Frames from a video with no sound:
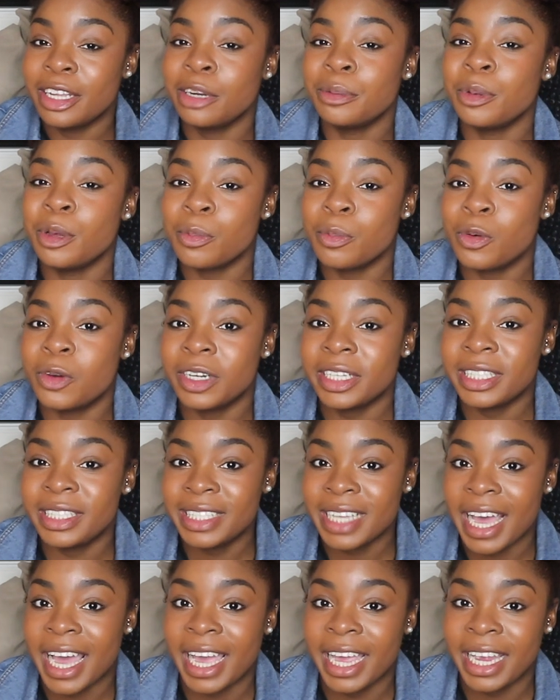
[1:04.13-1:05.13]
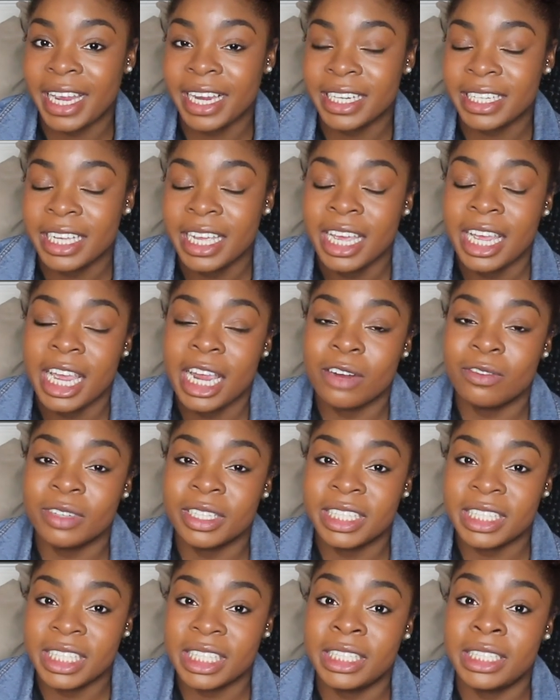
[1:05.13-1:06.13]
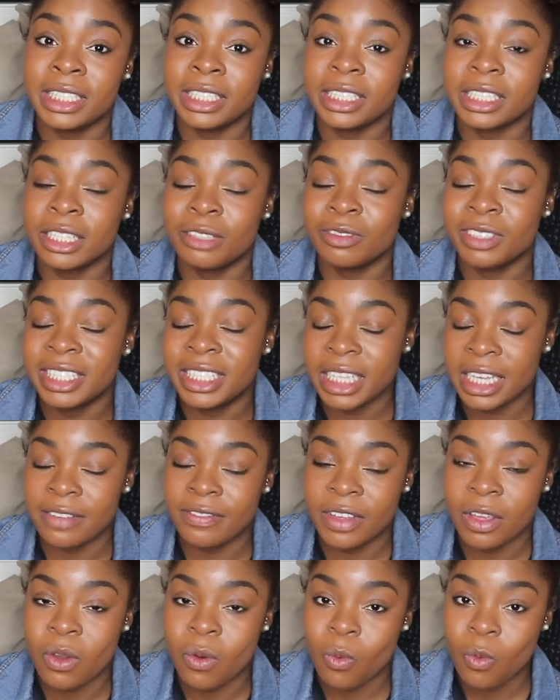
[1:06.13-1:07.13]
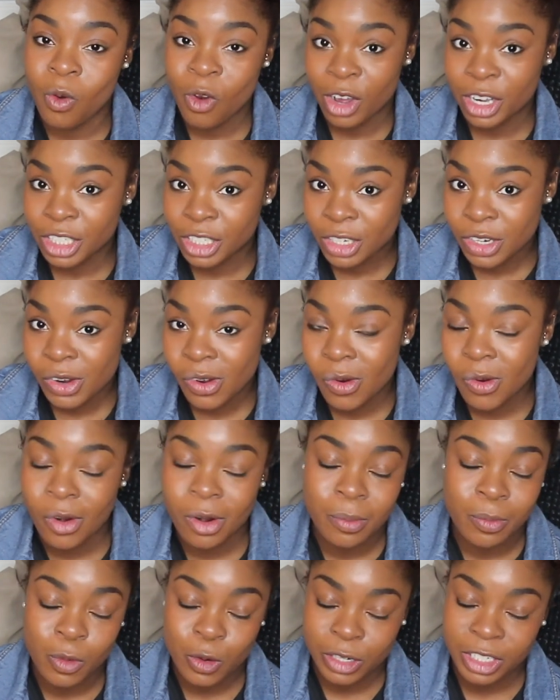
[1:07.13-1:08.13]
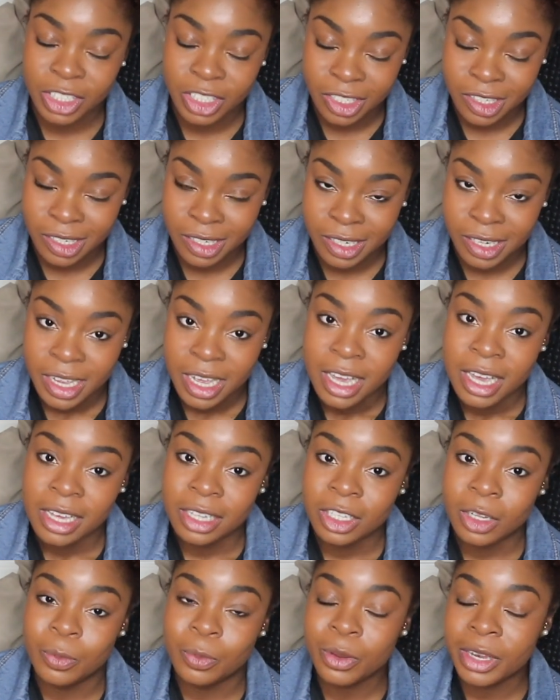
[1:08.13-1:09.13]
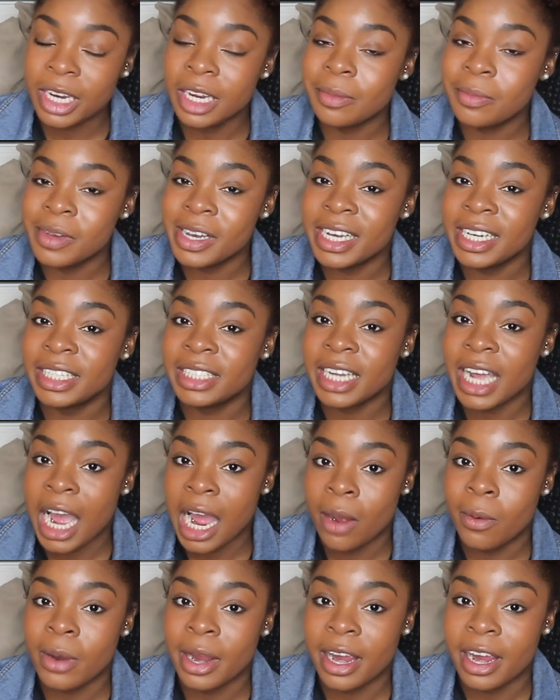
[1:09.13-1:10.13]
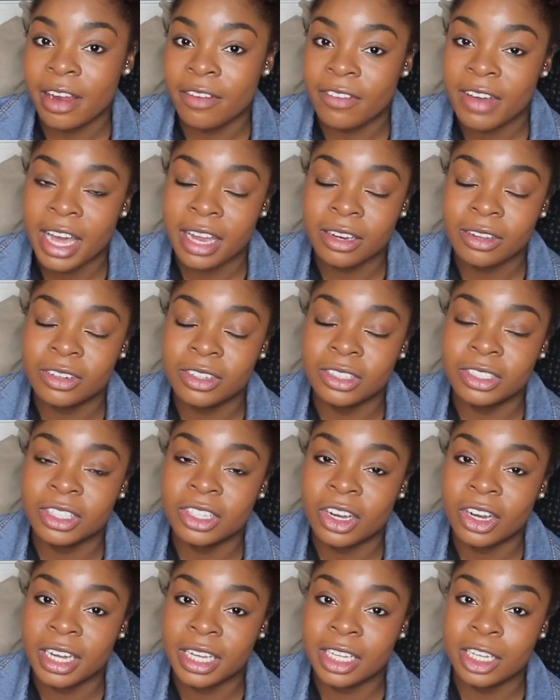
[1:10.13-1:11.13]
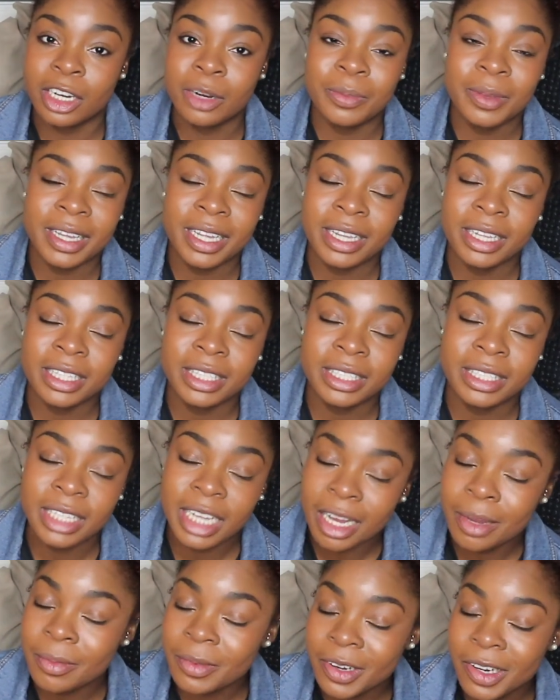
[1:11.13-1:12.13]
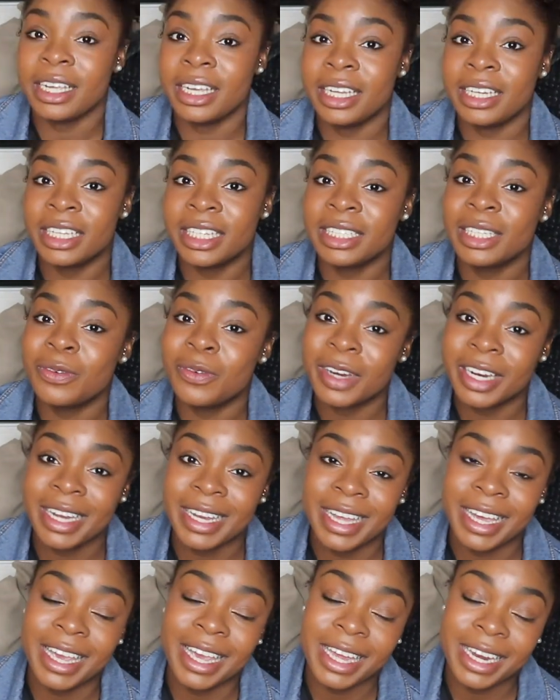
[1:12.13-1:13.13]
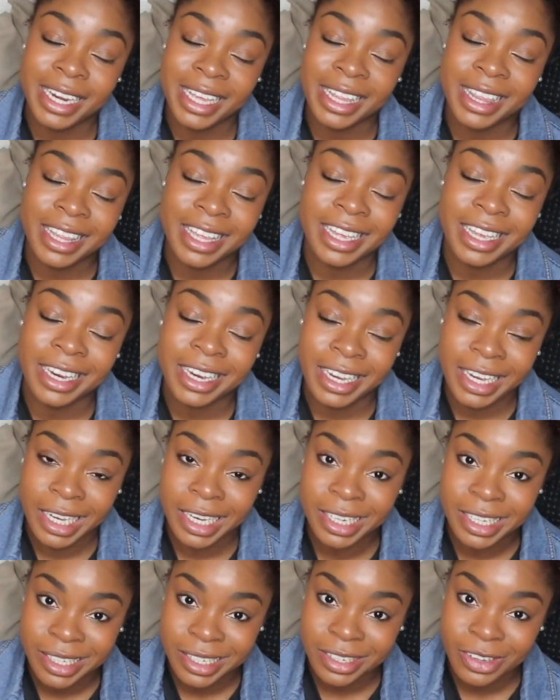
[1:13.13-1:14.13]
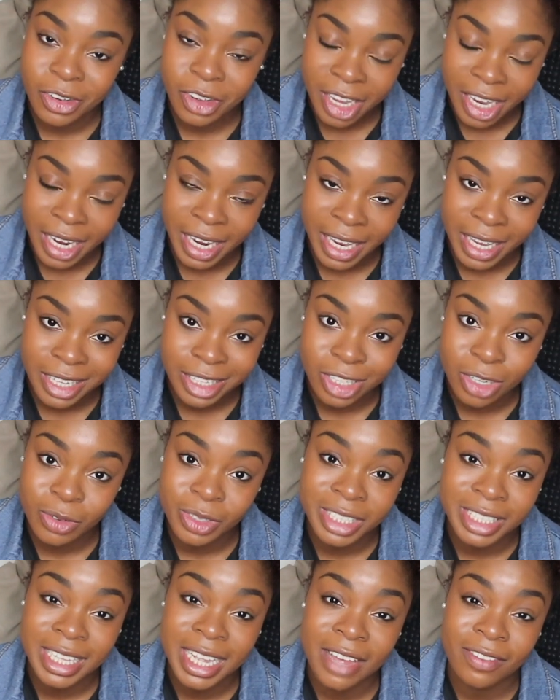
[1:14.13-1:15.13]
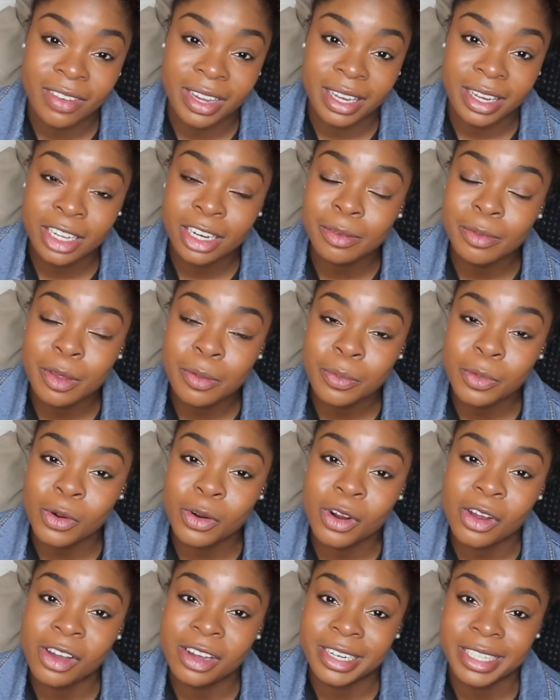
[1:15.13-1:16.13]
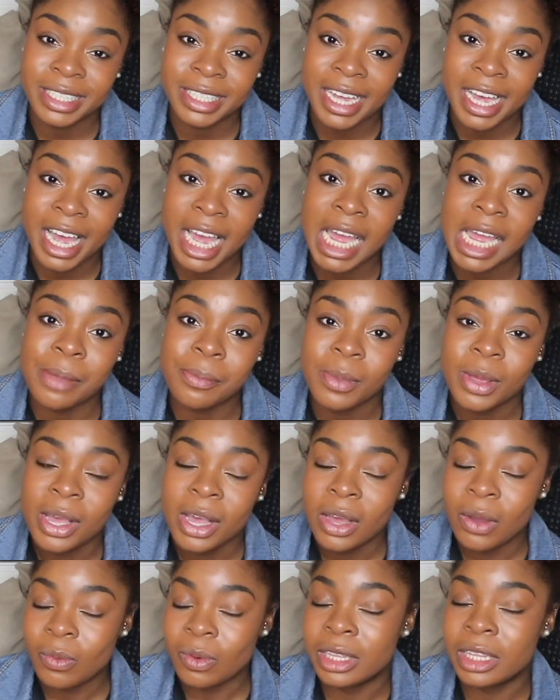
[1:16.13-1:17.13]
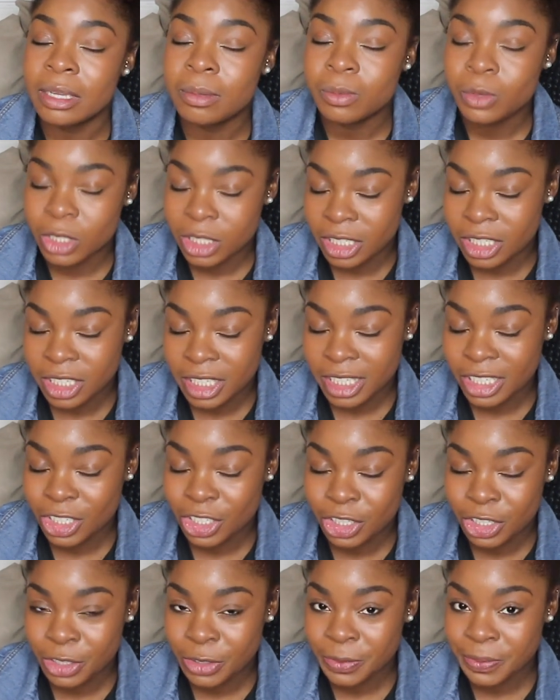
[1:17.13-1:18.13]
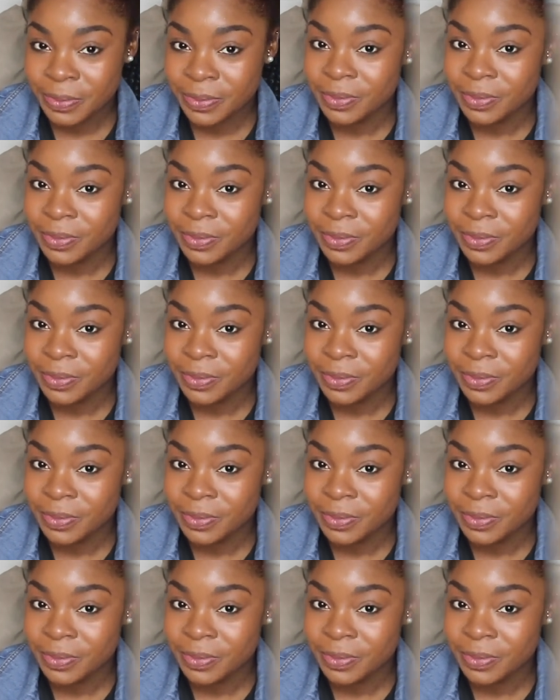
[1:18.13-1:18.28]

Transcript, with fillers: little bit more tight and resistance in receiving water or moisture. So pretty much our hair follicles are a little bit stubborn. It doesn't wanna let anything in, okay? So we just have a little bit more harder time with the moisture issue.